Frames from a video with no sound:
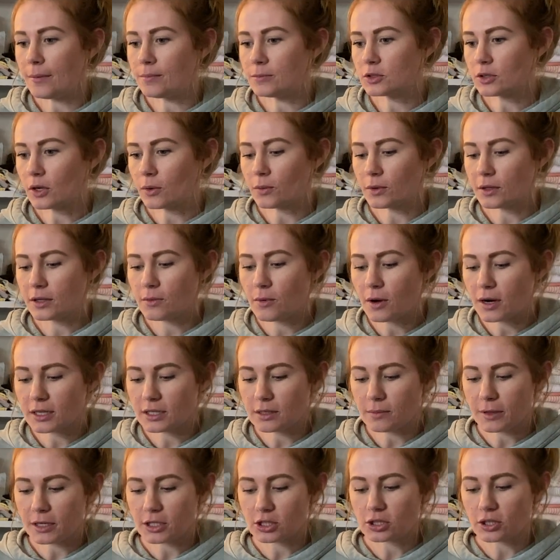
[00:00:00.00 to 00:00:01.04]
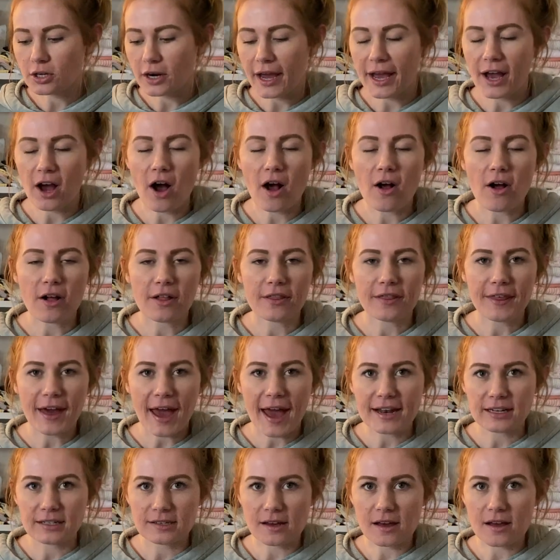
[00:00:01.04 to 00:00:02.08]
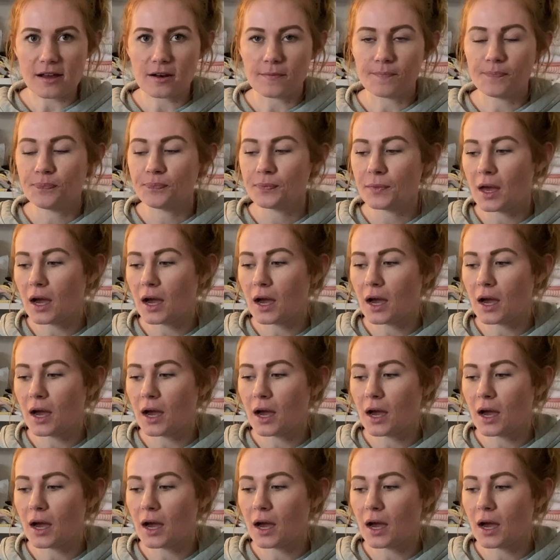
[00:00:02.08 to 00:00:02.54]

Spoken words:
So I really wanted to make sure I got all that done.